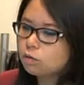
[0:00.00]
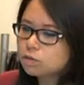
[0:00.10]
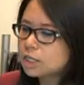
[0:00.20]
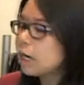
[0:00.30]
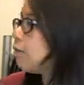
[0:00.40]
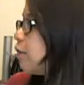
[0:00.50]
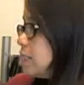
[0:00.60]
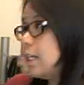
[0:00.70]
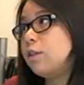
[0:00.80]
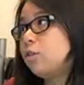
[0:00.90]

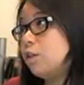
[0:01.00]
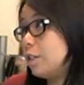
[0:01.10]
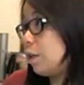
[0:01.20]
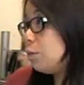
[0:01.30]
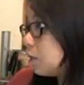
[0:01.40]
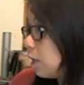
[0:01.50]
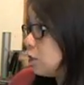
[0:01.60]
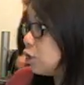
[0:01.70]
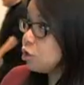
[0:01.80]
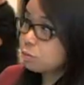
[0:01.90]
sacrificing other things like
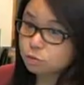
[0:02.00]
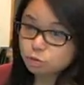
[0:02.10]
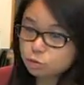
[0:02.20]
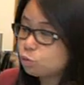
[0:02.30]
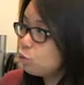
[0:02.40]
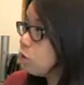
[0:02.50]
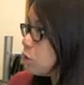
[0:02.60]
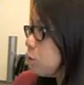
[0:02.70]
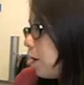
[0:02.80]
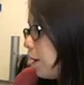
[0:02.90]
relationships or
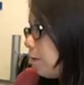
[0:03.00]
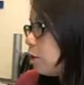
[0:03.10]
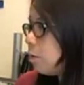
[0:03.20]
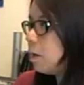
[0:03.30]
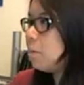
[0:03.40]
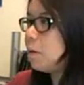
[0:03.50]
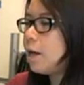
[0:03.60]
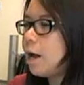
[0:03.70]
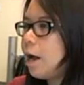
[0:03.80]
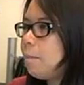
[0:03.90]
schools, whatever it may
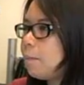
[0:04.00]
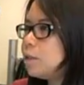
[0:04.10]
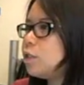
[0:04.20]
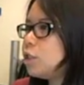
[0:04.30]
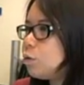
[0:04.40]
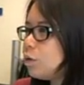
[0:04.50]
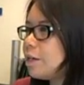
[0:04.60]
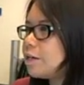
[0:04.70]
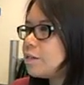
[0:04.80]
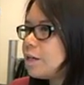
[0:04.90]
be, but to do
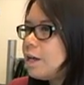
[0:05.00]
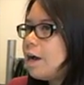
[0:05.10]
things